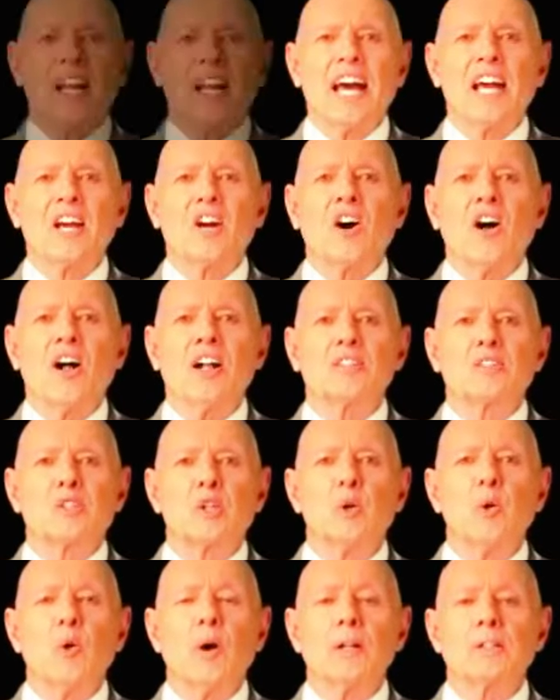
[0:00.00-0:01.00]
What I call
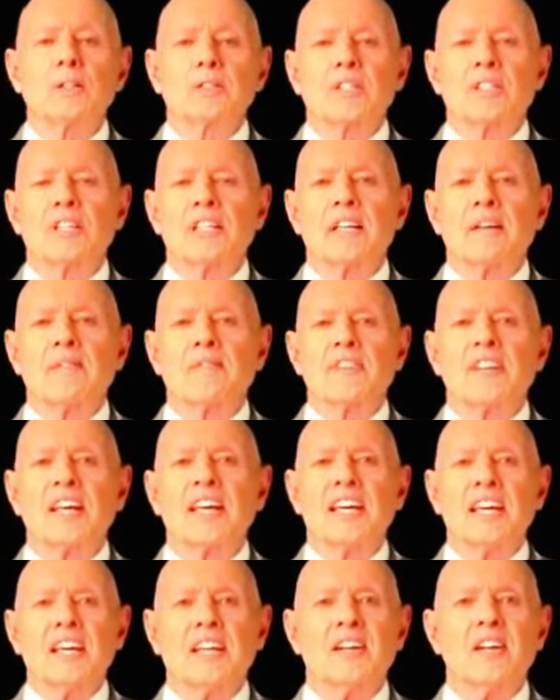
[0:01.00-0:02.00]
2 alternative
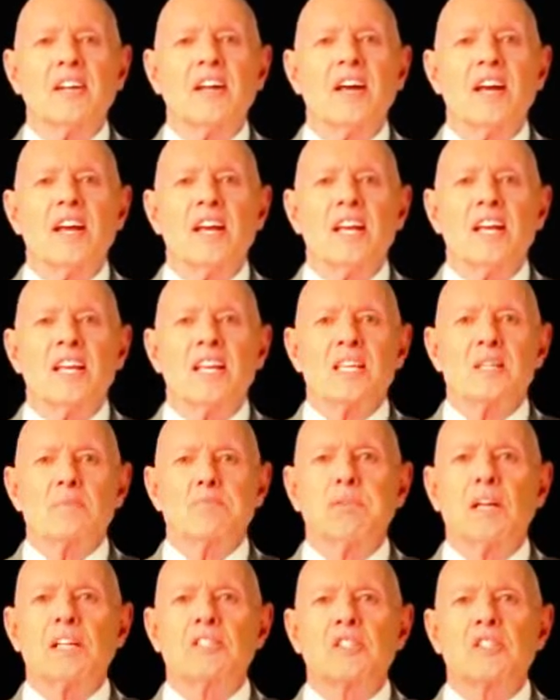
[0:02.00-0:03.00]
thinking
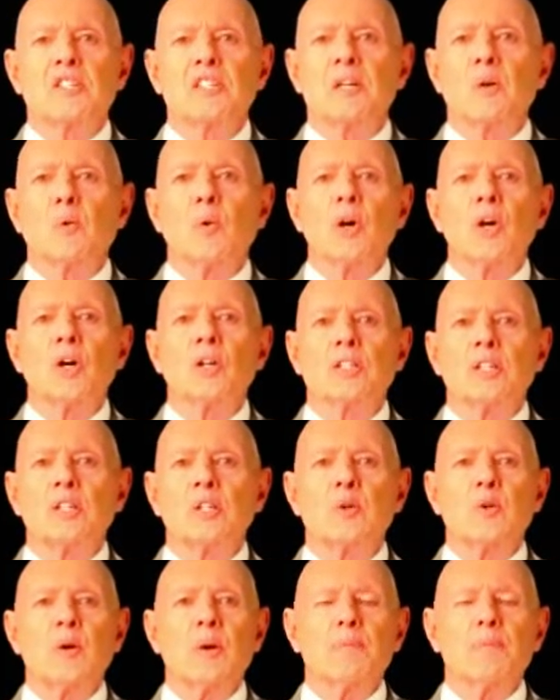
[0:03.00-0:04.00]
splits the world
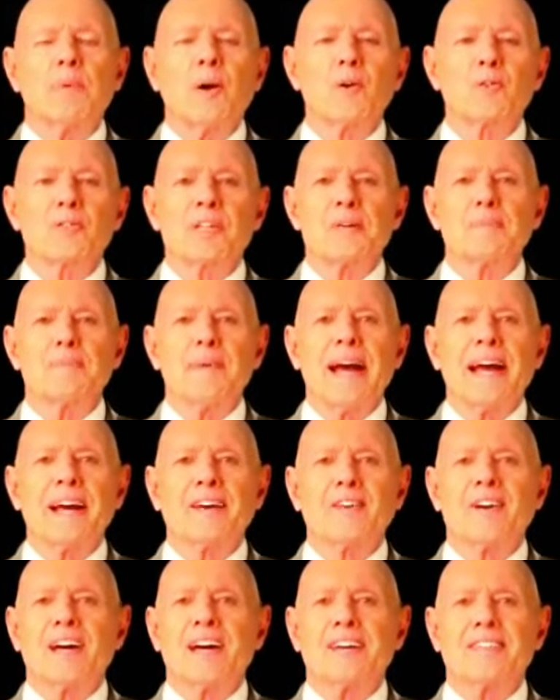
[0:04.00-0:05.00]
into opposing
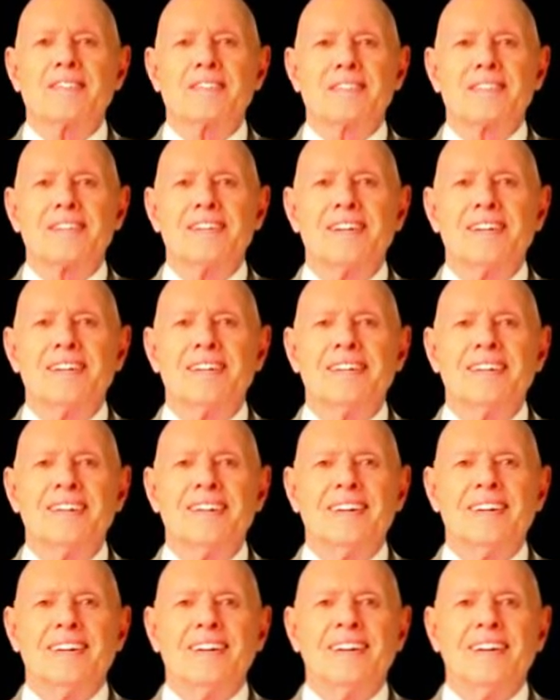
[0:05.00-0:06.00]
battlegrounds.
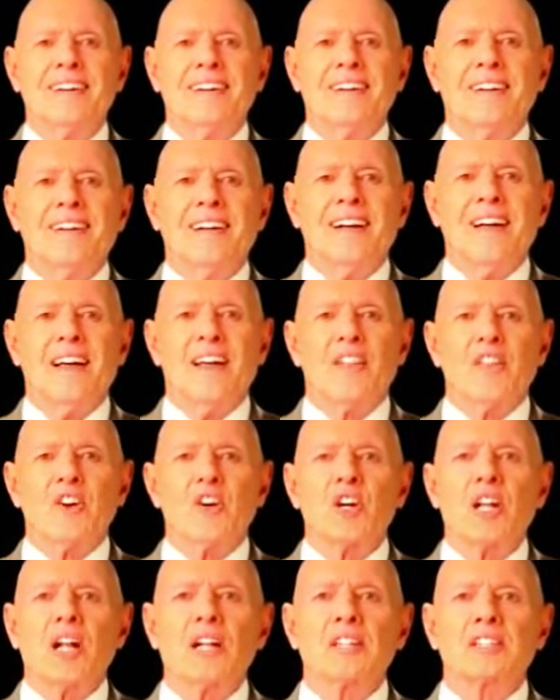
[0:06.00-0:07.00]

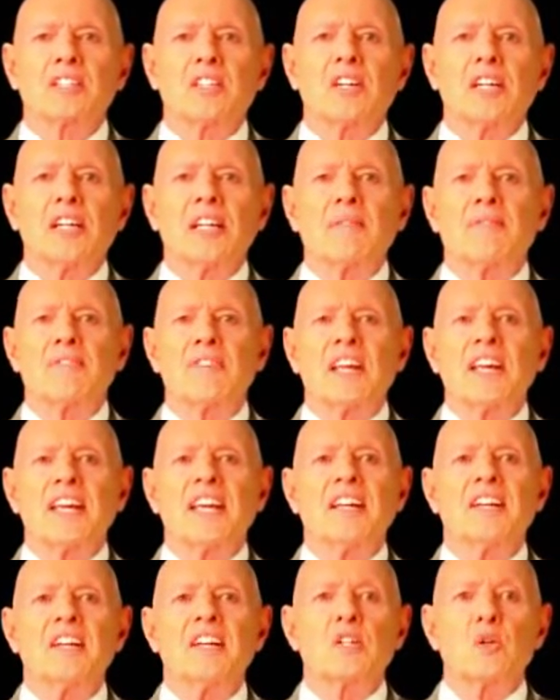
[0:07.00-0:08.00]
Third alternative
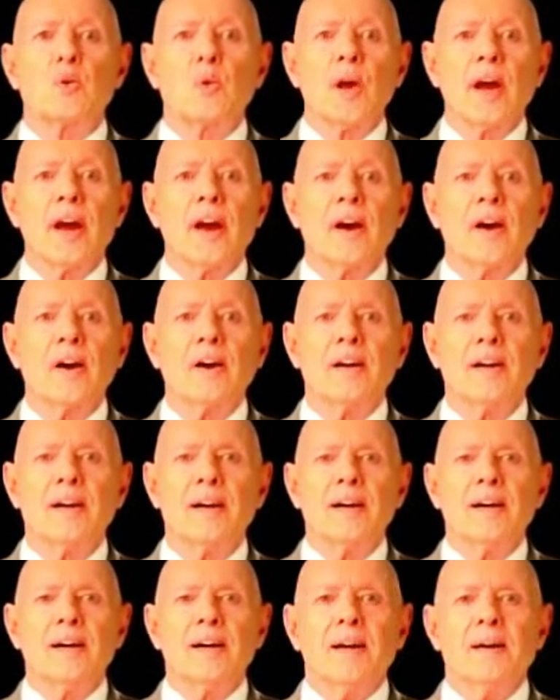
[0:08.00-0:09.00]
thinking is rare,
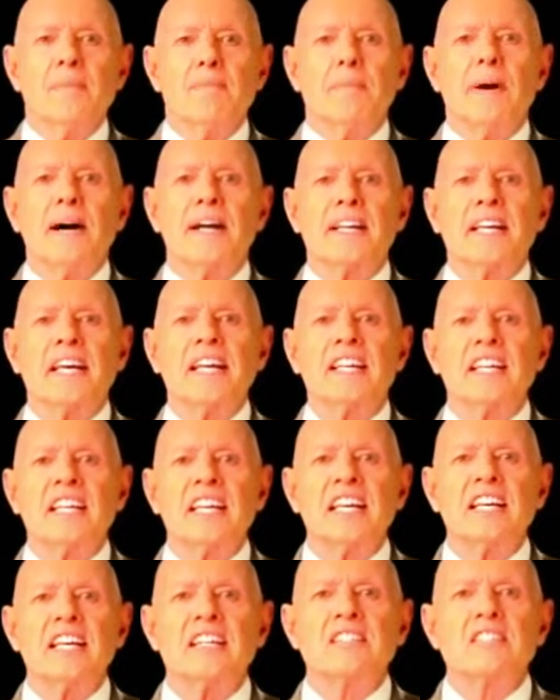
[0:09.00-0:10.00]
but it
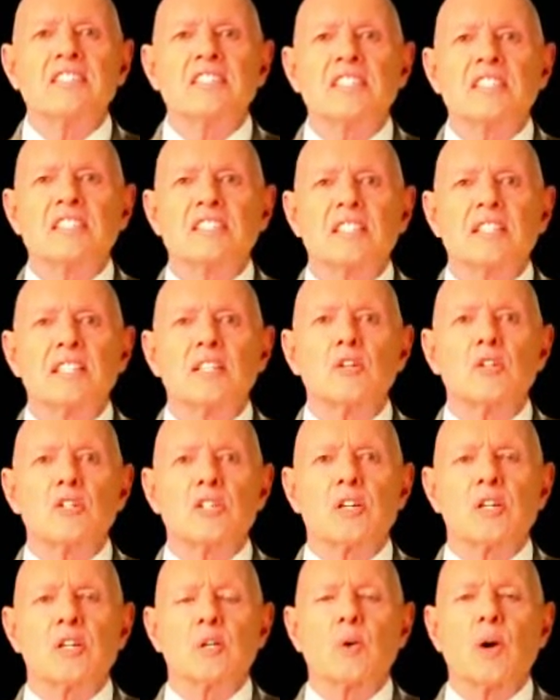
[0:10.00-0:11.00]
is the
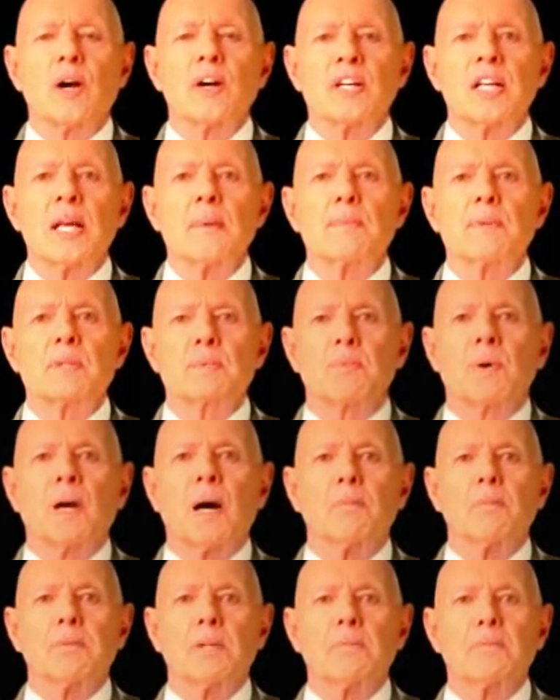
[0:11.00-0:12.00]
solution to our deepest
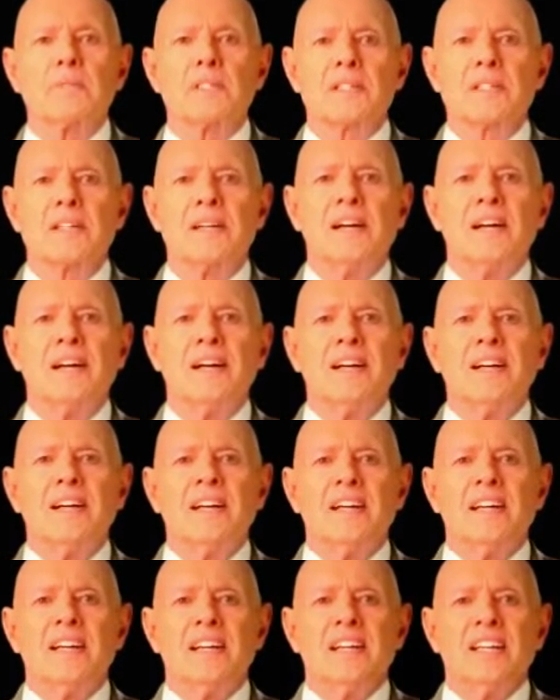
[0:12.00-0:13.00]
problems.
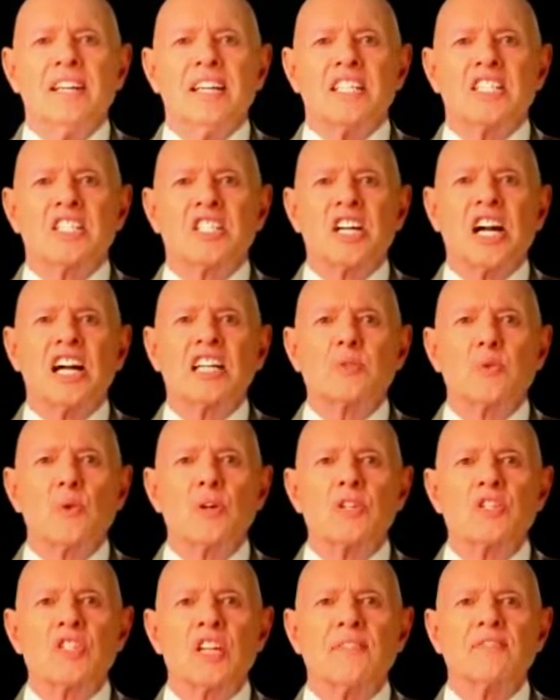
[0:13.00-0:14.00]
It starts
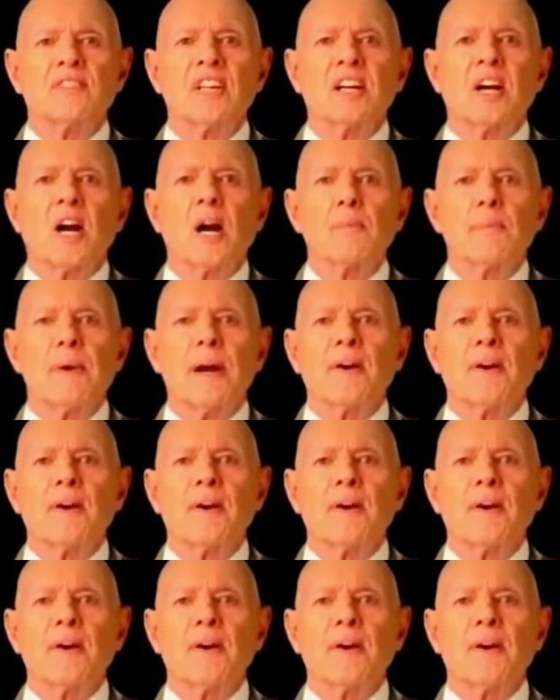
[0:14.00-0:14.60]
with shifting our